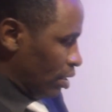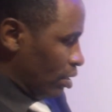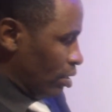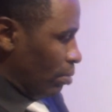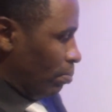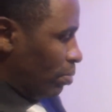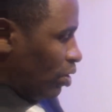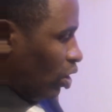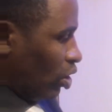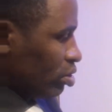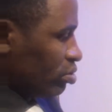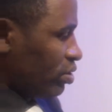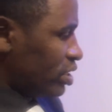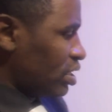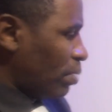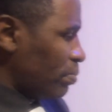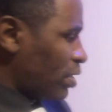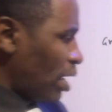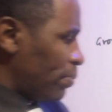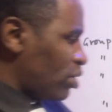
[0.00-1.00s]
Belong to the
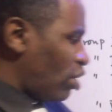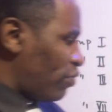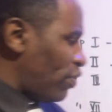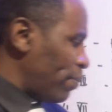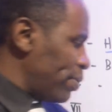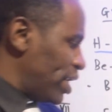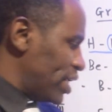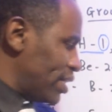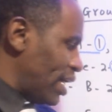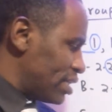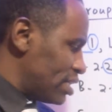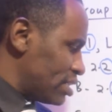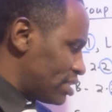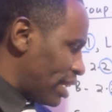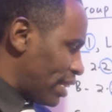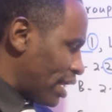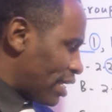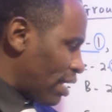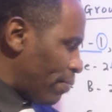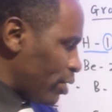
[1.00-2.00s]
same chemical family. That is,
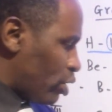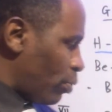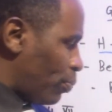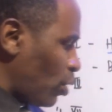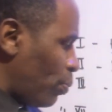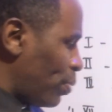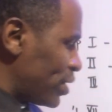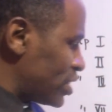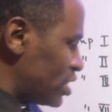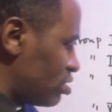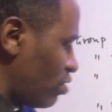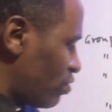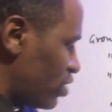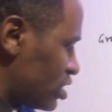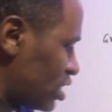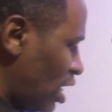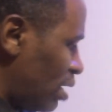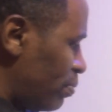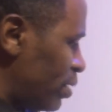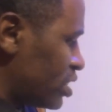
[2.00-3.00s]
the chemical properties of
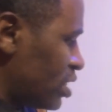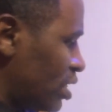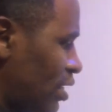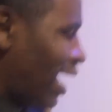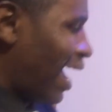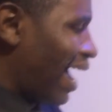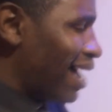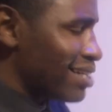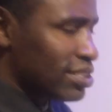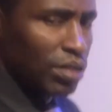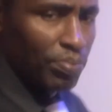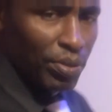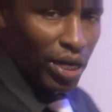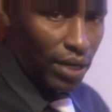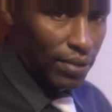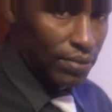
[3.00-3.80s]
these elements here are similar.